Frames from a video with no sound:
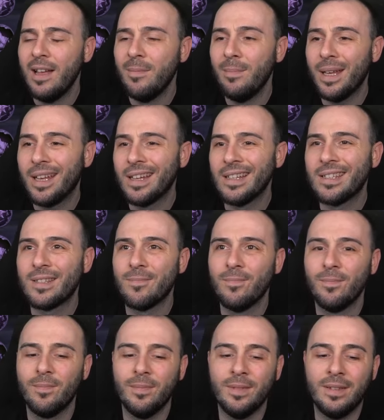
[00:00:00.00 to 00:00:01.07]
because
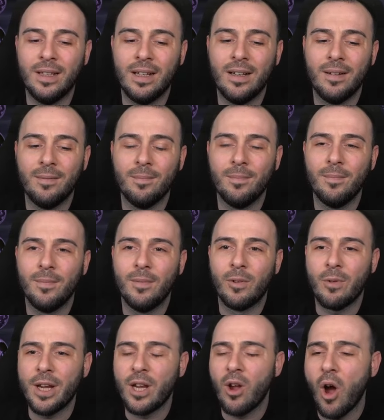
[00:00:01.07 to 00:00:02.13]
the
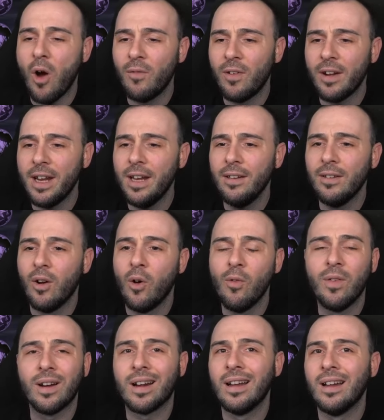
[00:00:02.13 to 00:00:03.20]
recovery
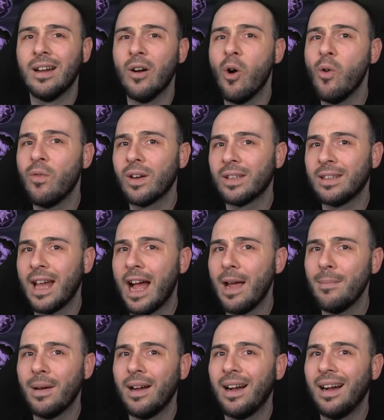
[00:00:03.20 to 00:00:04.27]
over uh, over time